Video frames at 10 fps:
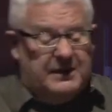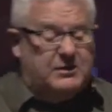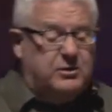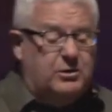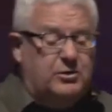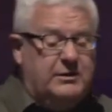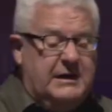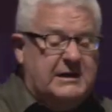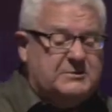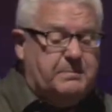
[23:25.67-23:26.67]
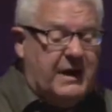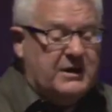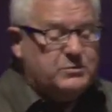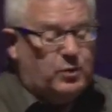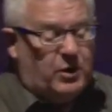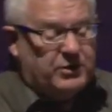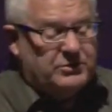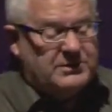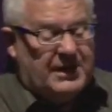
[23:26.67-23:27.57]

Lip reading: including his best warriors,